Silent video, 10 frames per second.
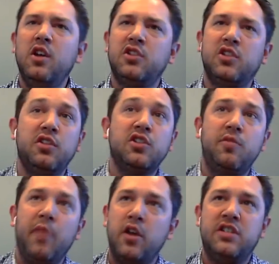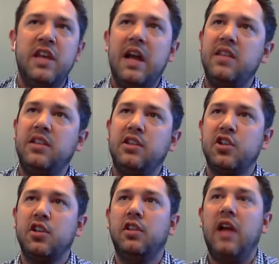So there's, like you said, I think
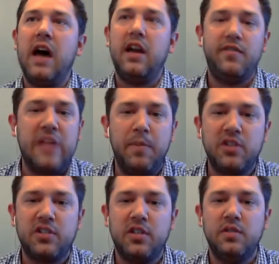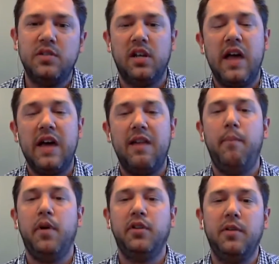there's a lot of stepping stones and a lot
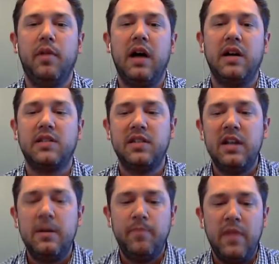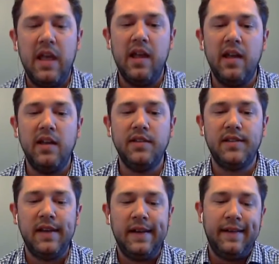of building blocks.
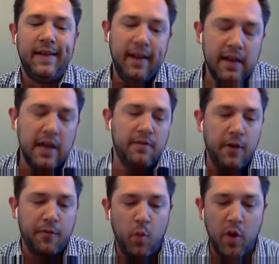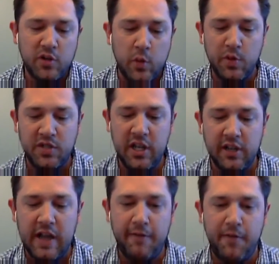And again, for what it's worth, we see a
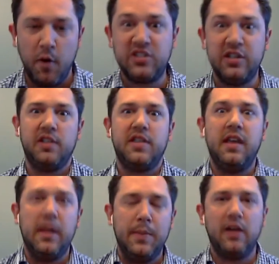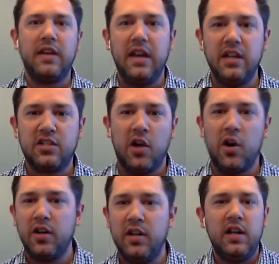lot of folks still thinking about getting
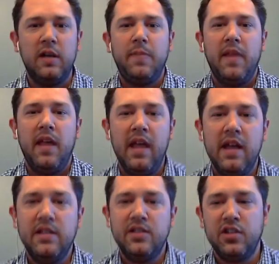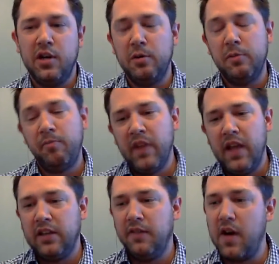started. And so
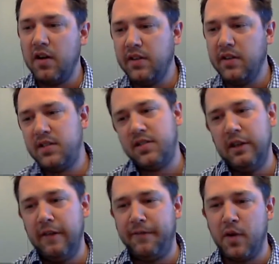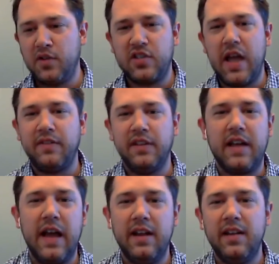at the very least, folks just have to
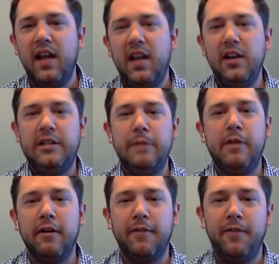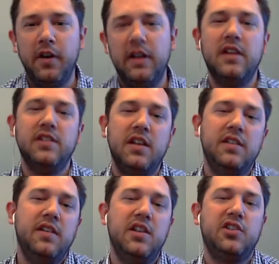kind of dip their foot in
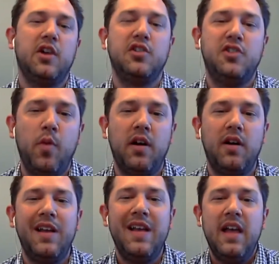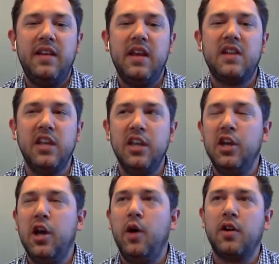and start somewhere. And next thing you
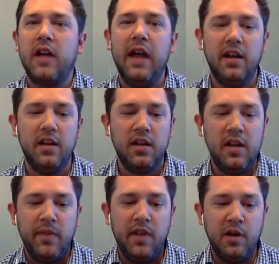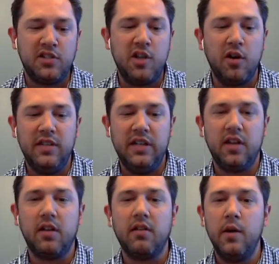know, you're kind of starting to
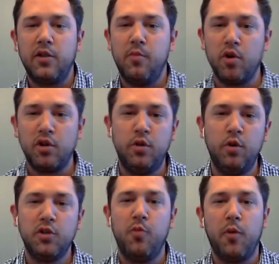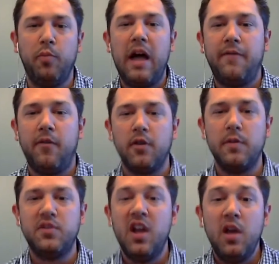integrate with more tools, more platforms.